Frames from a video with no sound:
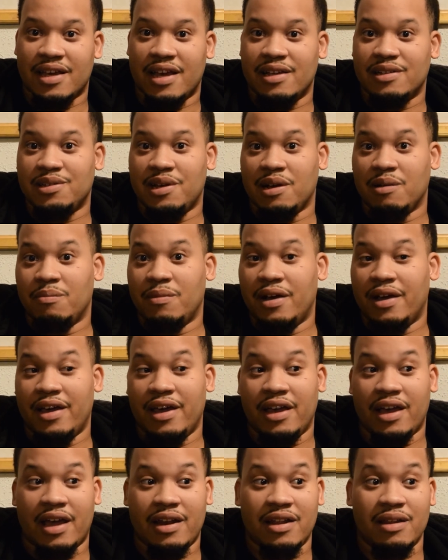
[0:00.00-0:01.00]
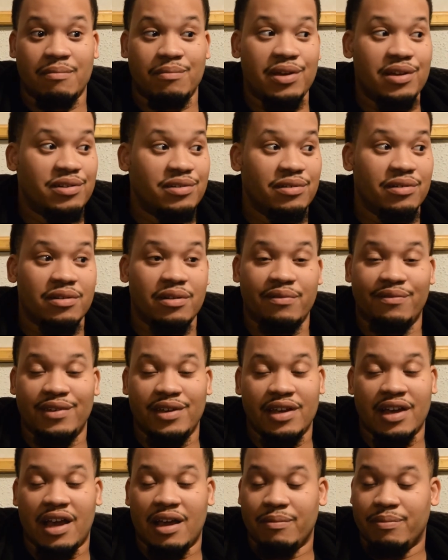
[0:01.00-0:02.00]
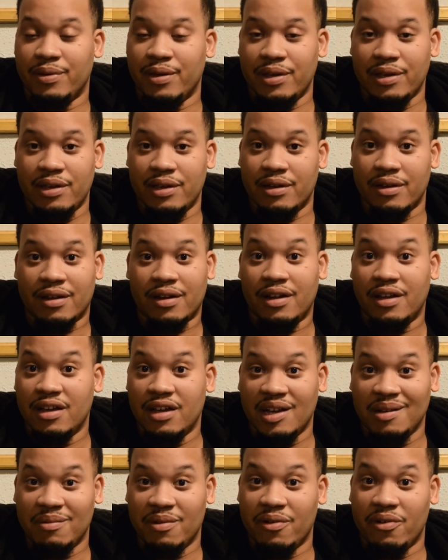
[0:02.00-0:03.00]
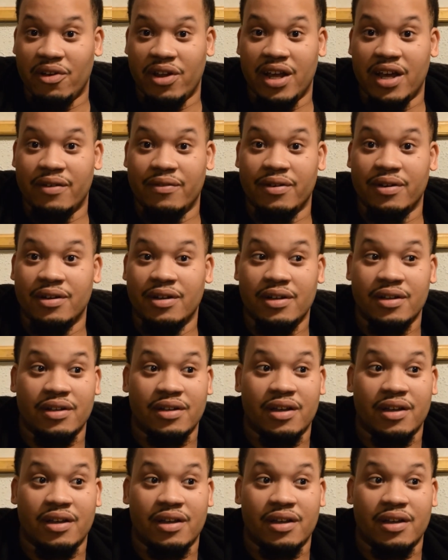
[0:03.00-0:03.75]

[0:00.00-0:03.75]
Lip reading: kind of talking about, hey, I didn't meet you in the VIP in the club or whatever.